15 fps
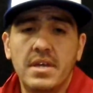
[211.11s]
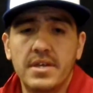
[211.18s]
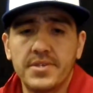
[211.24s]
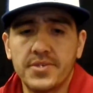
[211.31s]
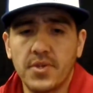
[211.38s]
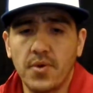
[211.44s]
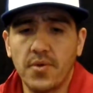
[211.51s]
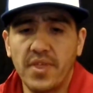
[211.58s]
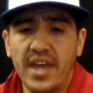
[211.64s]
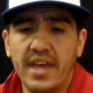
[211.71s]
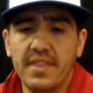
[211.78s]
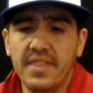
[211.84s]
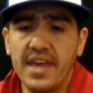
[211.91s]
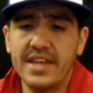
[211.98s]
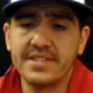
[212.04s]
So
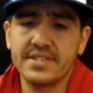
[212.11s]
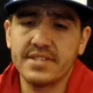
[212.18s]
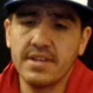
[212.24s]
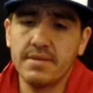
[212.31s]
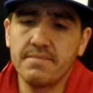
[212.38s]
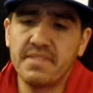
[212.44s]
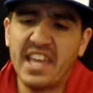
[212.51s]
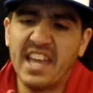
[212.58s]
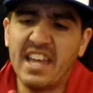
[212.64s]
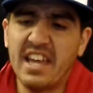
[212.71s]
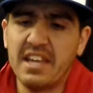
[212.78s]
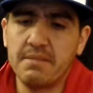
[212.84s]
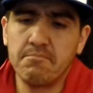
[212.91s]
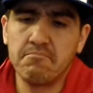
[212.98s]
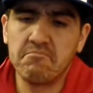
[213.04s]
that's something that
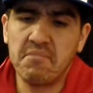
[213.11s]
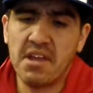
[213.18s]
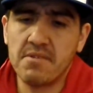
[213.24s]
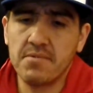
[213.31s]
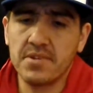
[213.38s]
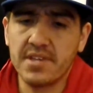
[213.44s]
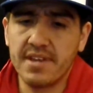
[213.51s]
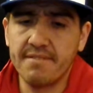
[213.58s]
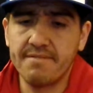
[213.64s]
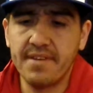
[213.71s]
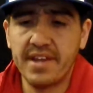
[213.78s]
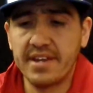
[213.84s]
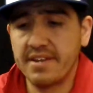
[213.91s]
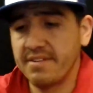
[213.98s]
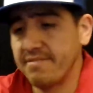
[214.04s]
I'm not really a
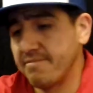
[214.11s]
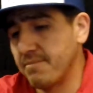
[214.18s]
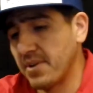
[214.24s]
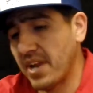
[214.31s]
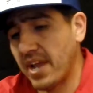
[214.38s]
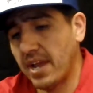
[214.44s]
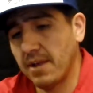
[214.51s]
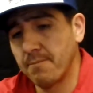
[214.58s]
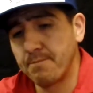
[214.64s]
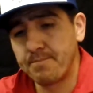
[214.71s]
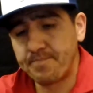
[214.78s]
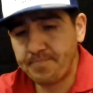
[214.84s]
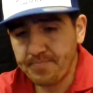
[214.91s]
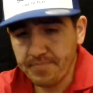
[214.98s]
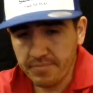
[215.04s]
fan of. But hey,
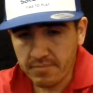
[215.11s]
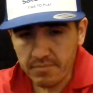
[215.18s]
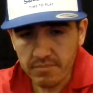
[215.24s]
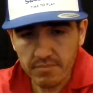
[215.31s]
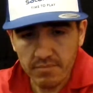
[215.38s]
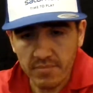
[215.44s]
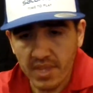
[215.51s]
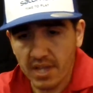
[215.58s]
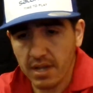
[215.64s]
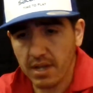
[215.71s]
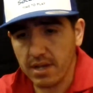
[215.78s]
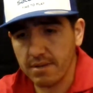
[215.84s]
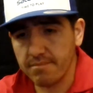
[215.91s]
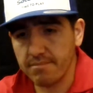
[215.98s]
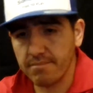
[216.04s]

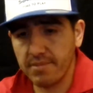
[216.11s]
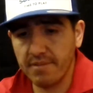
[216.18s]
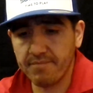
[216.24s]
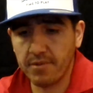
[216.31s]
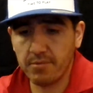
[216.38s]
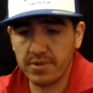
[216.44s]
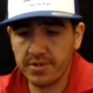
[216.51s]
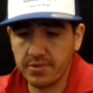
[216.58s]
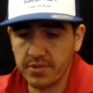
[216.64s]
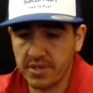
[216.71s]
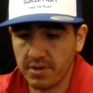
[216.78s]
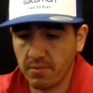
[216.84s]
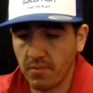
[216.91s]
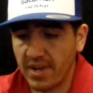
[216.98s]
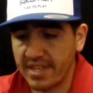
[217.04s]
if they're
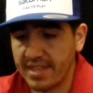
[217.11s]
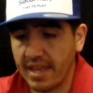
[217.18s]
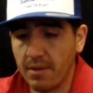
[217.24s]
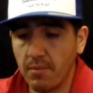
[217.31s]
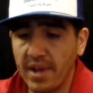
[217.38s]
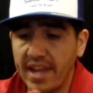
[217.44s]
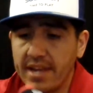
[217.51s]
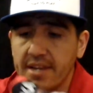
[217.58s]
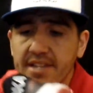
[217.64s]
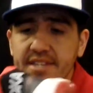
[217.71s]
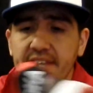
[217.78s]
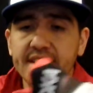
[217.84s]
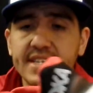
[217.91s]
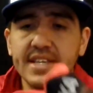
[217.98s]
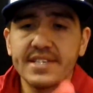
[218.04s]
reducing weight that way, and
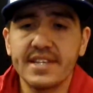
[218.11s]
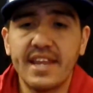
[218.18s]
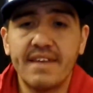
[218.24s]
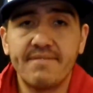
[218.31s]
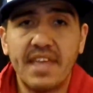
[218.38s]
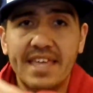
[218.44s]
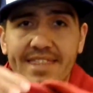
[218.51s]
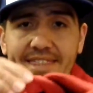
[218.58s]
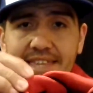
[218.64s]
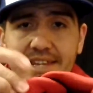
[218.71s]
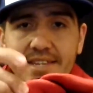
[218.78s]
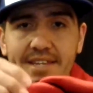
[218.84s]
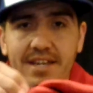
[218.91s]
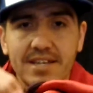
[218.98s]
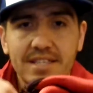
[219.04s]
it doesn't have that
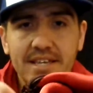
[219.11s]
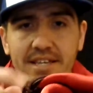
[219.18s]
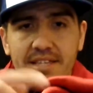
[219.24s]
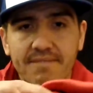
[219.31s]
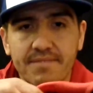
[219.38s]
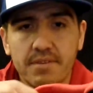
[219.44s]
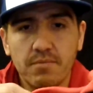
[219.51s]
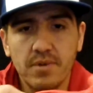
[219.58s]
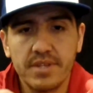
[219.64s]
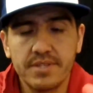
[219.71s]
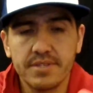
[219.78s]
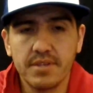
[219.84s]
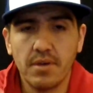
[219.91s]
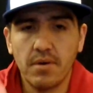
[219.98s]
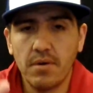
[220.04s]
thin tongue like Clifton 1,
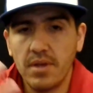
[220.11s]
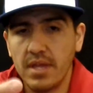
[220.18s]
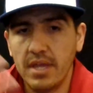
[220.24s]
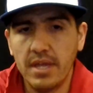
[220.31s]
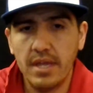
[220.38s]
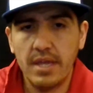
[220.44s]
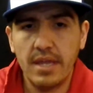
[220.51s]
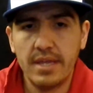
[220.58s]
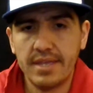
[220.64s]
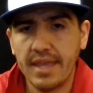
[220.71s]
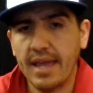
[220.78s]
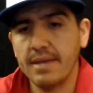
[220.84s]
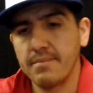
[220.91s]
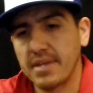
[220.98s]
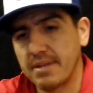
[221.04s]
so
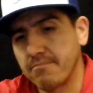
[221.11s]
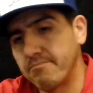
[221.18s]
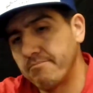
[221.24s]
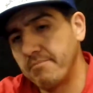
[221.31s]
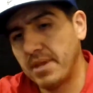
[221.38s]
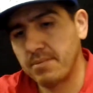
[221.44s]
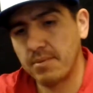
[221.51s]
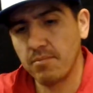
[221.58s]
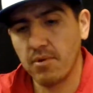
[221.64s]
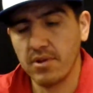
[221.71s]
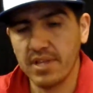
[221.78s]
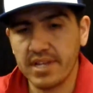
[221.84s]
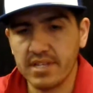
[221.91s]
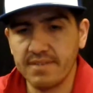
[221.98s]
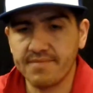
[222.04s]
yeah, I mean maybe more
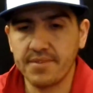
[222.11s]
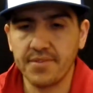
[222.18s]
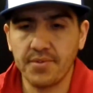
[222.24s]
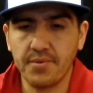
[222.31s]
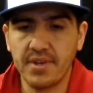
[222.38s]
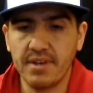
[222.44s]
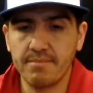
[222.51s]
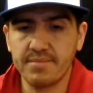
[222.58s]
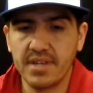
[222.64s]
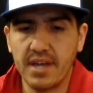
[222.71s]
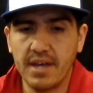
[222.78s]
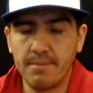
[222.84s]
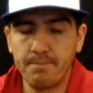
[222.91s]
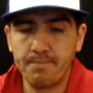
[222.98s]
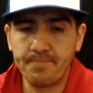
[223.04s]
like Clifton 3 up
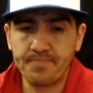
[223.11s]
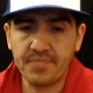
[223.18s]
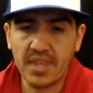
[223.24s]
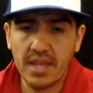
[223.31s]
top.